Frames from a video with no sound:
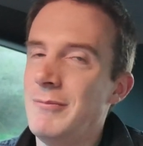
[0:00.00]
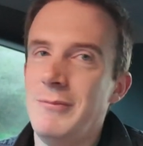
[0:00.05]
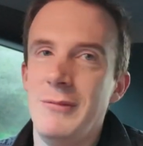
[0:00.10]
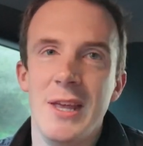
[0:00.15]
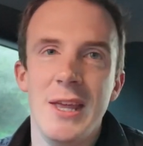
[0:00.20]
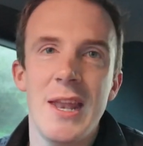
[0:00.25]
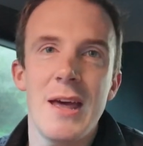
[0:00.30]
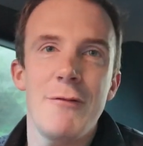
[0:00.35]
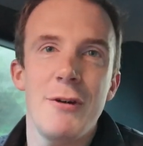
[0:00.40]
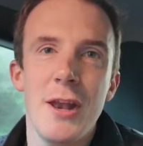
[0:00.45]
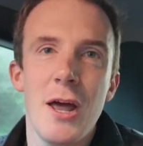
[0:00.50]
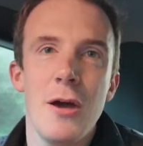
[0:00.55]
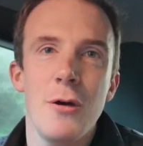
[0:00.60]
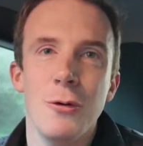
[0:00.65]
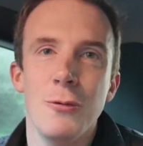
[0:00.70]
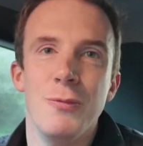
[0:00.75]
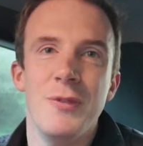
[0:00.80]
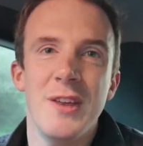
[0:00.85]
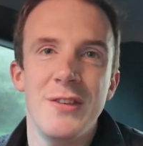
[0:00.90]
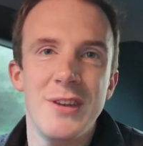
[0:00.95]
you never
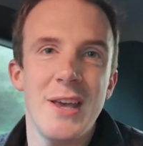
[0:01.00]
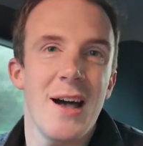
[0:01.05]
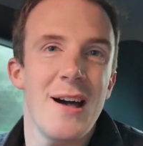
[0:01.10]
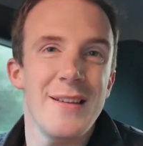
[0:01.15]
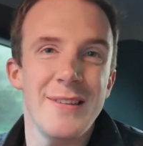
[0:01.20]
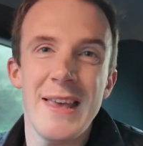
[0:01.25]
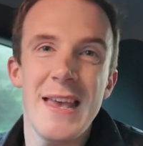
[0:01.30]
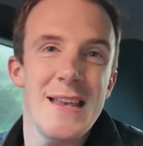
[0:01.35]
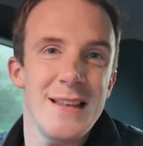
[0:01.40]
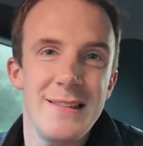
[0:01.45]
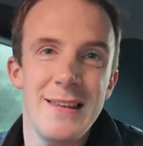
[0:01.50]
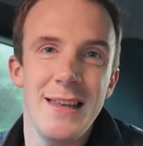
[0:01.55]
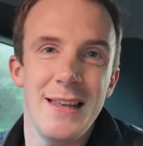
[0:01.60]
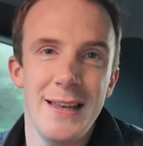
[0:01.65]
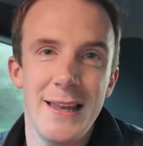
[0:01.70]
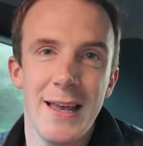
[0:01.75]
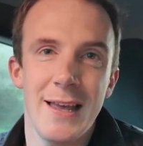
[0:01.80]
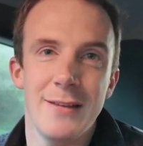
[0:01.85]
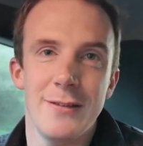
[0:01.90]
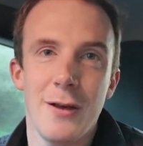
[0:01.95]
know. This car's 18
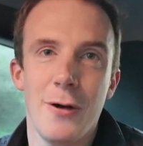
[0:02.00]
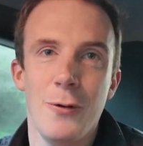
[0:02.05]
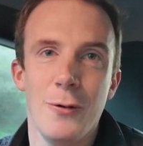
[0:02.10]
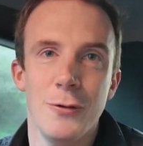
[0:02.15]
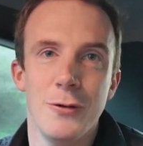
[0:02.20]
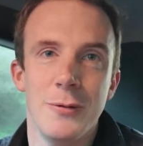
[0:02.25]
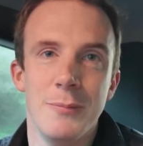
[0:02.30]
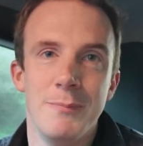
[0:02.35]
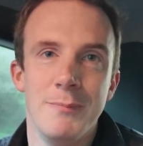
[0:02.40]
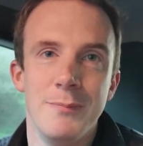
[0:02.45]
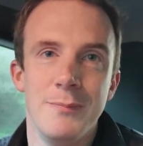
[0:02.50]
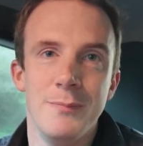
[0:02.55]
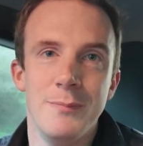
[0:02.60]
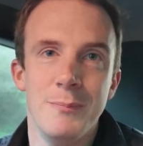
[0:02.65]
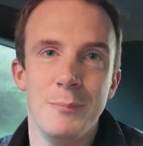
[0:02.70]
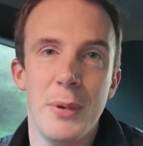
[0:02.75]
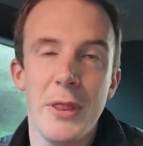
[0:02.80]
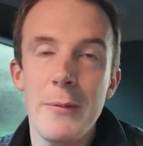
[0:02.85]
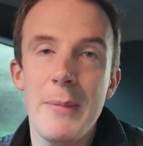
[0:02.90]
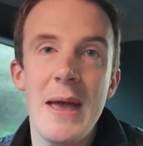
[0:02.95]
years old.
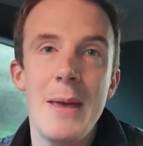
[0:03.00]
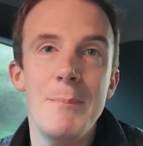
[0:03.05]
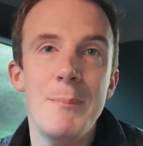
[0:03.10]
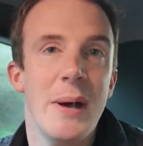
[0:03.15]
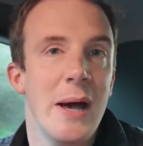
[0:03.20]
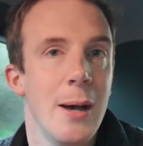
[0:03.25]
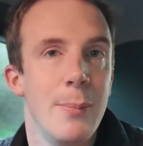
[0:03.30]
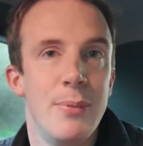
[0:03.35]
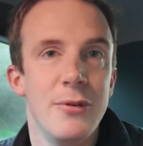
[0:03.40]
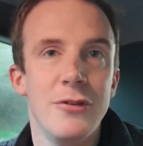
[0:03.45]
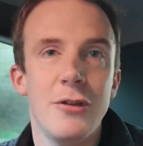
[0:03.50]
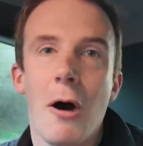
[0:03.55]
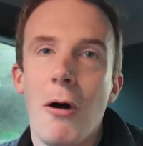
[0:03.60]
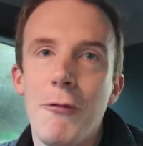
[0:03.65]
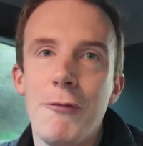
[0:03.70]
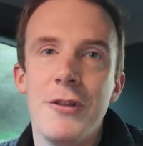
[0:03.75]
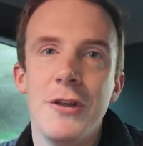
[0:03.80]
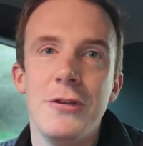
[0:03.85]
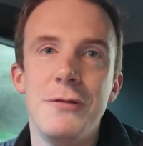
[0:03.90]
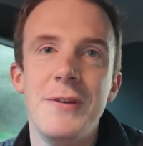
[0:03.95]
But the main purpose
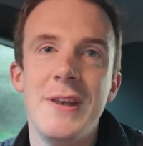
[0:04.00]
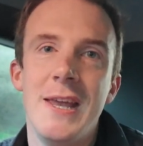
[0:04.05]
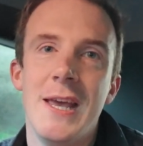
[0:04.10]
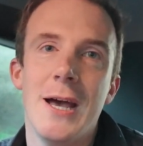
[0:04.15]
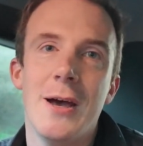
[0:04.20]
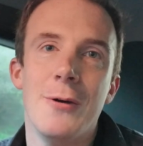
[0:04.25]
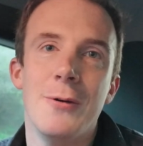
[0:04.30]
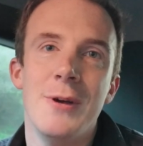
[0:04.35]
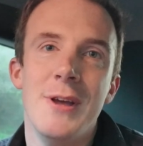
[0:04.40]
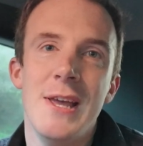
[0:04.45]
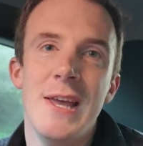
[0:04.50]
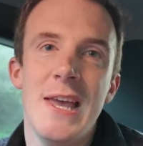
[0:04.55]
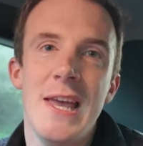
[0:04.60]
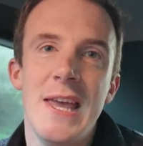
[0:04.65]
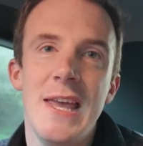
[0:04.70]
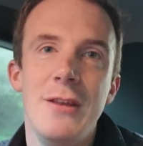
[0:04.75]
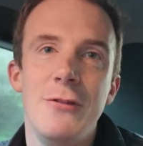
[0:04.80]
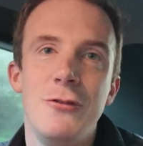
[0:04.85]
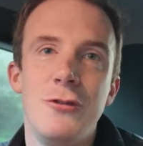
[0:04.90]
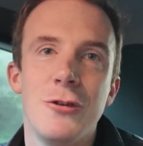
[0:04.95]
of this video
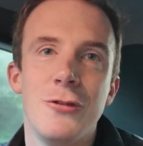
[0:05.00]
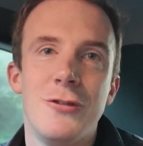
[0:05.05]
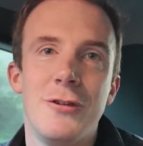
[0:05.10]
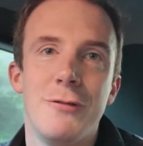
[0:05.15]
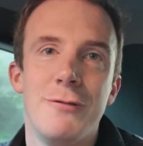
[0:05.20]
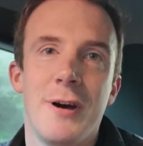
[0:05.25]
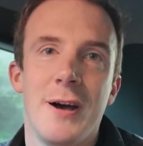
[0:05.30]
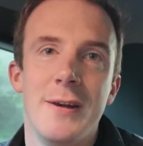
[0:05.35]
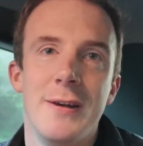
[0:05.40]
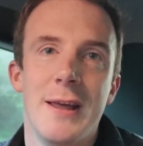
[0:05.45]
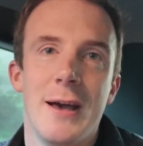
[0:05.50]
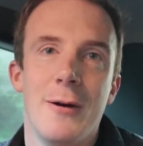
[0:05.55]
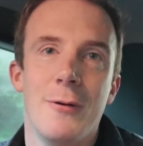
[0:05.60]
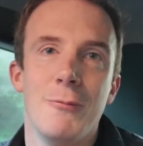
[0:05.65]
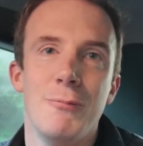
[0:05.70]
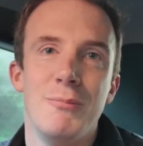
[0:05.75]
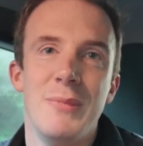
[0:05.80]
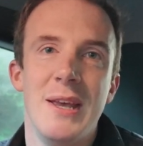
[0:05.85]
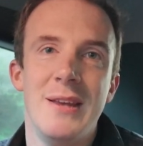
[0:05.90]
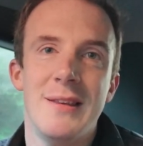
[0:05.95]
is just to find
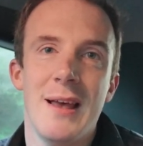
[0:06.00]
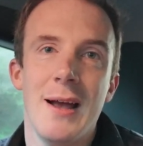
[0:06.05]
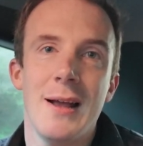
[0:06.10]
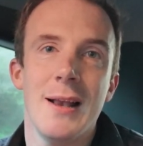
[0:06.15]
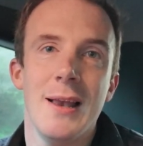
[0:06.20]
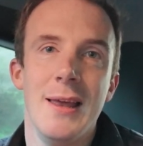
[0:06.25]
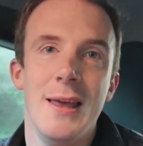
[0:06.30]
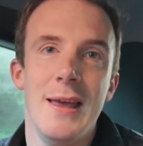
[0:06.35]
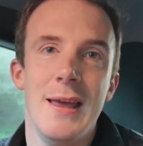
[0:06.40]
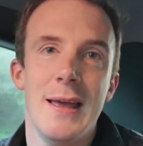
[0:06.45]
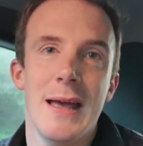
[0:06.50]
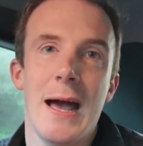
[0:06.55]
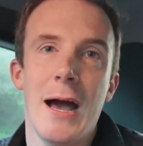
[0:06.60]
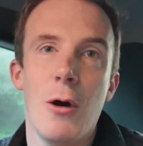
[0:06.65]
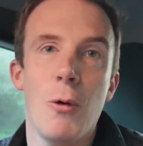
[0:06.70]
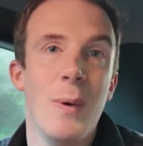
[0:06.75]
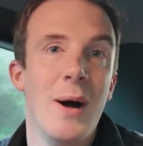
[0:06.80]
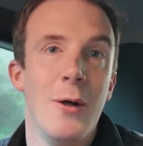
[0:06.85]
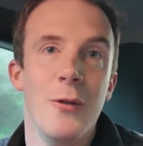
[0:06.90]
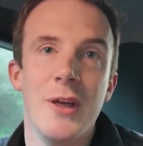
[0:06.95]
out exactly
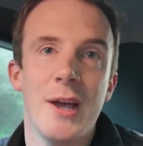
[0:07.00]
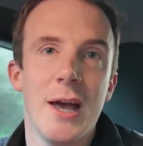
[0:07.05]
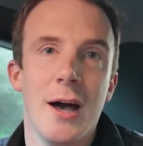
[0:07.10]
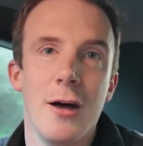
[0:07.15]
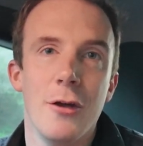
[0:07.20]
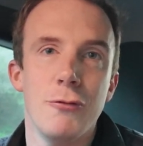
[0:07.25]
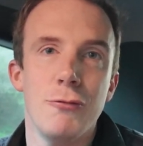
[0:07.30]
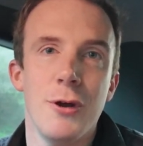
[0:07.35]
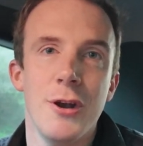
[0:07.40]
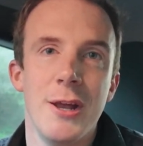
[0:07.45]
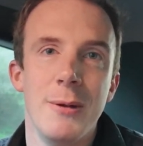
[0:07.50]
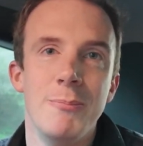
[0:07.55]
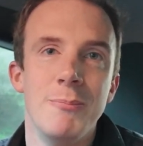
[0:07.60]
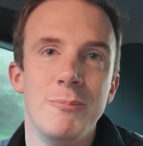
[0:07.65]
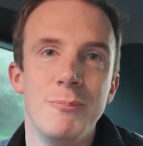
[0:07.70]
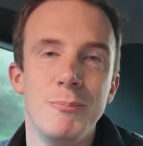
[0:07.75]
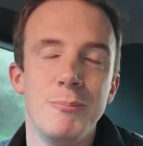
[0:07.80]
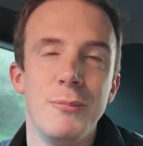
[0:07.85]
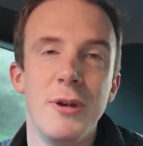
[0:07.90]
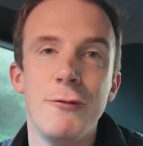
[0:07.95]
how well the car's running.
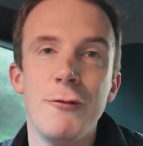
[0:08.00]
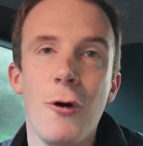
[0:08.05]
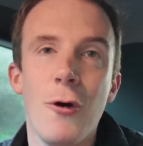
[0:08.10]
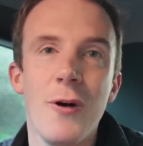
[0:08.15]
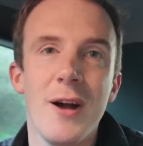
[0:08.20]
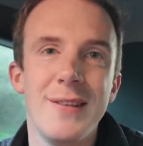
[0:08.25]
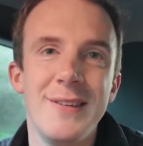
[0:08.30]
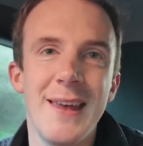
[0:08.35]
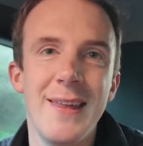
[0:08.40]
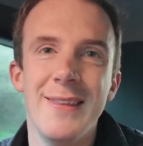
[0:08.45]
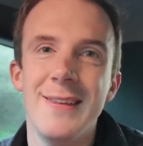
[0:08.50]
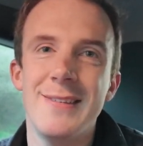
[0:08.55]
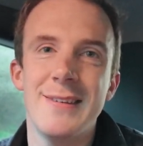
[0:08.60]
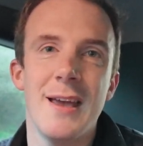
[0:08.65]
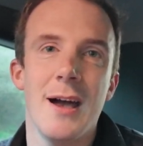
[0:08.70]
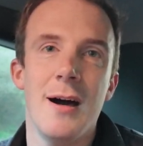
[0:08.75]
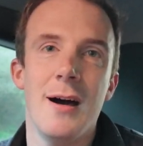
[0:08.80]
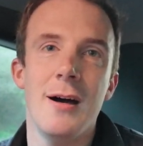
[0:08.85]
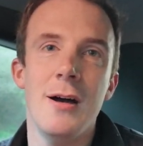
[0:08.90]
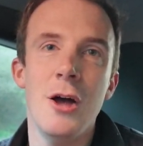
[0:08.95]
Before I take this
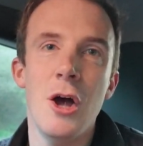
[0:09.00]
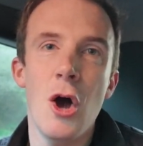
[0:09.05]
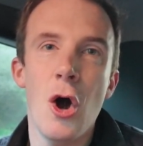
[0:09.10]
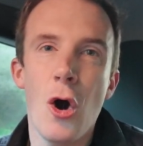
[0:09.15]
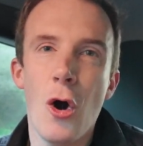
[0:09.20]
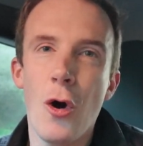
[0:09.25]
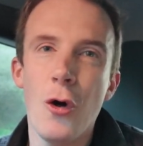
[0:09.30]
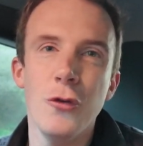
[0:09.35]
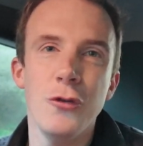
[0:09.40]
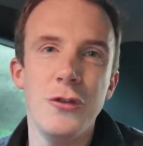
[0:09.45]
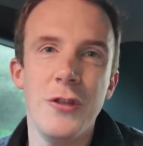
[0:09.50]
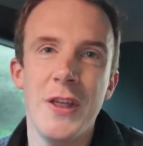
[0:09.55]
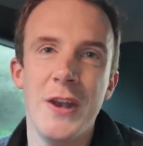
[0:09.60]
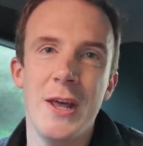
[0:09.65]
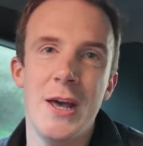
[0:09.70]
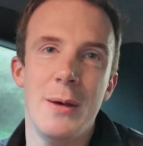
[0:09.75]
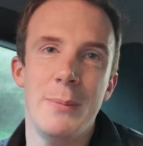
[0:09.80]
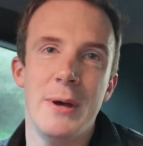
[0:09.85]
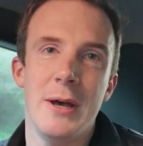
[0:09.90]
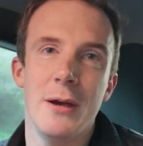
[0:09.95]
car onto the
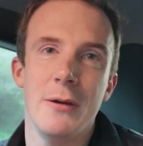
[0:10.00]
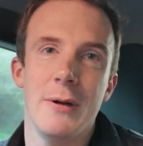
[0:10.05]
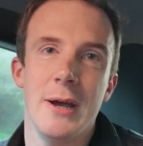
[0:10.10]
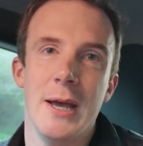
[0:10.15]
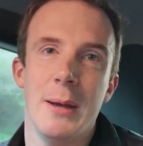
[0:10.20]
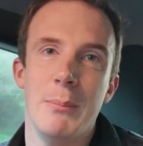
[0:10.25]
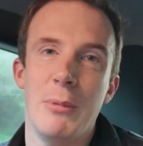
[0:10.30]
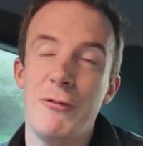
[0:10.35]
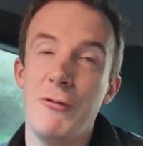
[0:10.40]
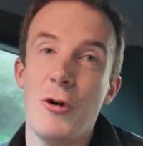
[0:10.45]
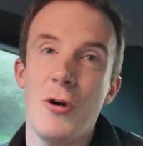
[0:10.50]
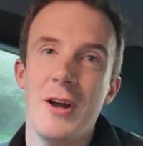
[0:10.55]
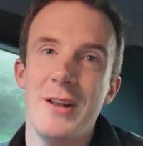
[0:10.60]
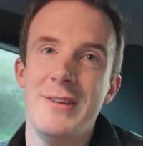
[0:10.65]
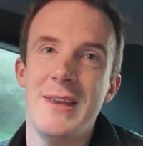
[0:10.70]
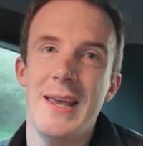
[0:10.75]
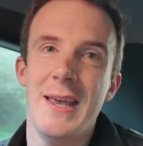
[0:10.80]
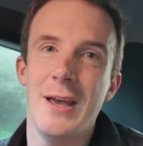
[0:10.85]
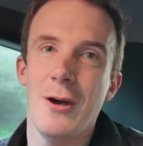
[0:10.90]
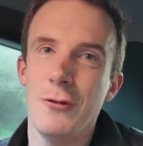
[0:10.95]
Nurburgring and before I
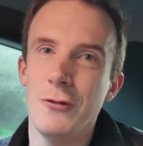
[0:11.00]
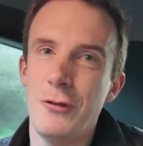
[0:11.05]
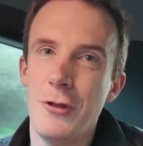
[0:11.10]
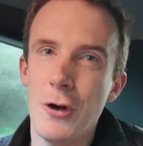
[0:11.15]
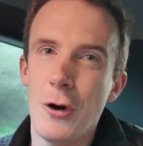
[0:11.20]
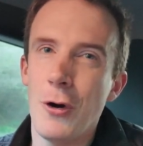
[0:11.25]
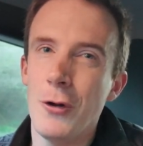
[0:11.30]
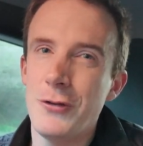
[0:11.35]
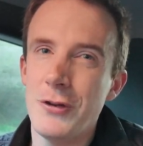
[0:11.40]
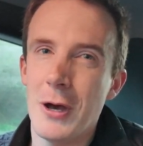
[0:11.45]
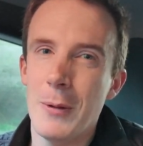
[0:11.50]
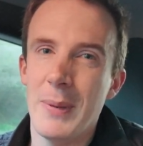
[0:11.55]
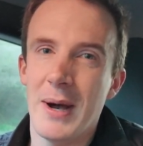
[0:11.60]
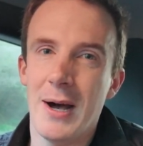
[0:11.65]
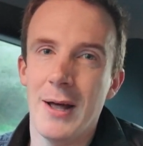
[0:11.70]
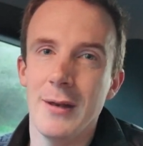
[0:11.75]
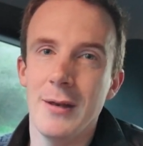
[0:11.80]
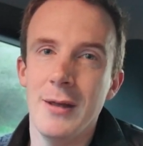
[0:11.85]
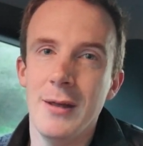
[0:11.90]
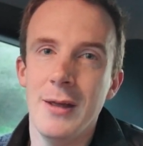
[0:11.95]
take it onto the
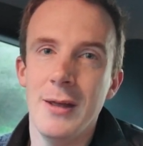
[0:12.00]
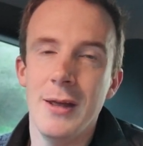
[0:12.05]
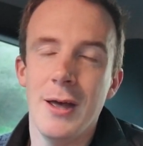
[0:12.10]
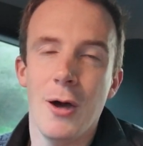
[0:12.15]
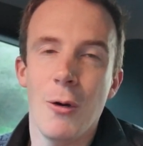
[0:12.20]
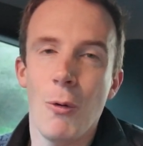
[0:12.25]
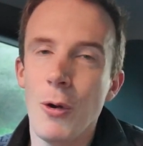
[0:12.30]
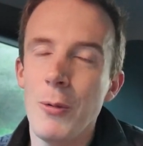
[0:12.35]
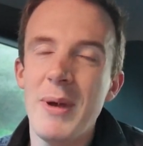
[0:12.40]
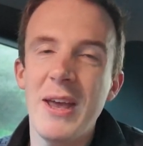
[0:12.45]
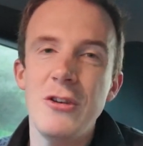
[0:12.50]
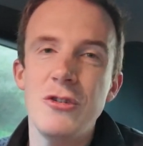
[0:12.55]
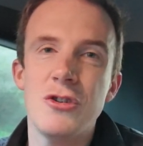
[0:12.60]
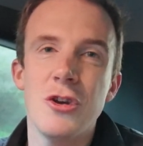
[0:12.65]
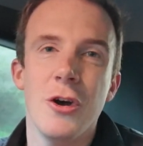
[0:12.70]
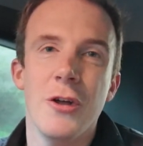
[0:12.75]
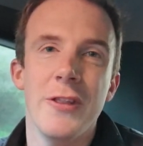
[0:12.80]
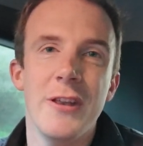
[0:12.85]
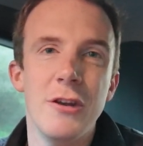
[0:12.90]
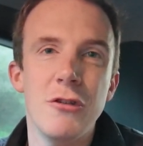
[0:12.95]
Autobahn, I want to make
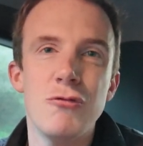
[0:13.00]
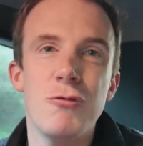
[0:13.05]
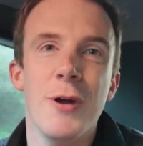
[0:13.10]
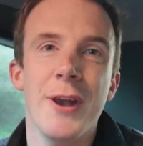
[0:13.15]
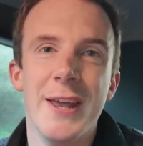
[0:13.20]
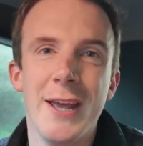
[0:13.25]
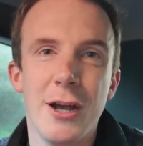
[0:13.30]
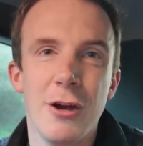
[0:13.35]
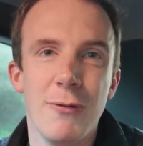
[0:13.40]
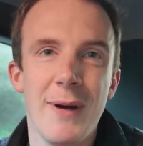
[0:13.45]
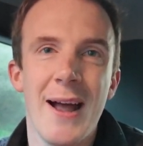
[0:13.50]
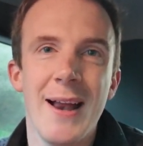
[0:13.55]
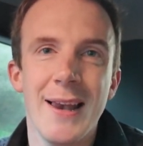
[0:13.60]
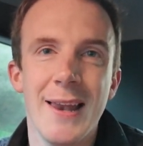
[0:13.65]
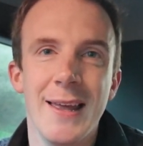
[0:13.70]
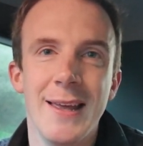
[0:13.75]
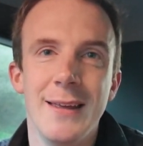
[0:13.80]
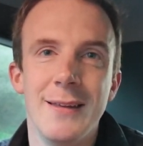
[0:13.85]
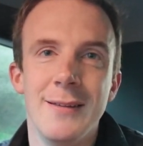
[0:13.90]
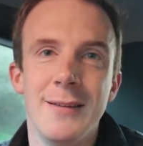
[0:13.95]
sure that it's running
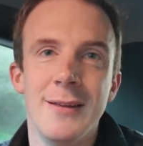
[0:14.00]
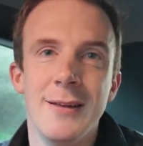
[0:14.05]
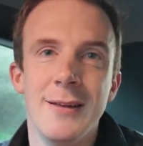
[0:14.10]
correctly.